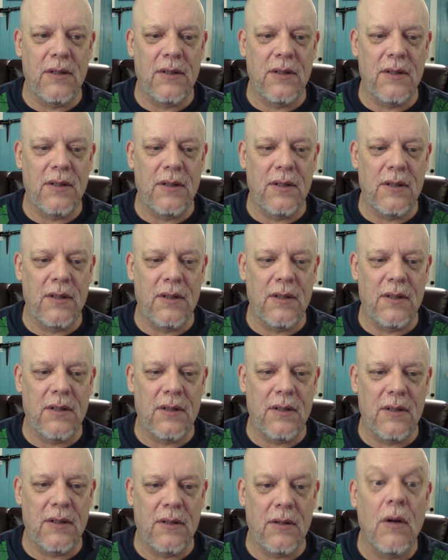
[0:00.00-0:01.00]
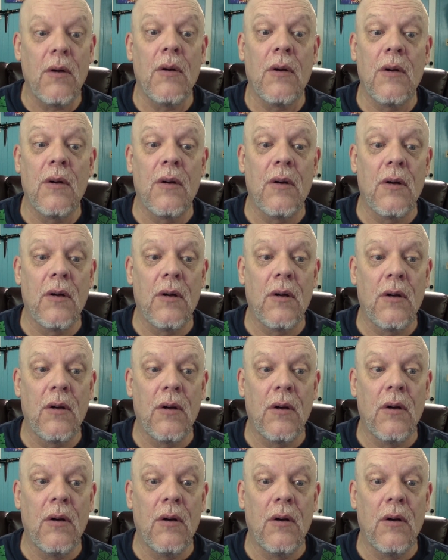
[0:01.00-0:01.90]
No one is speaking in this clip.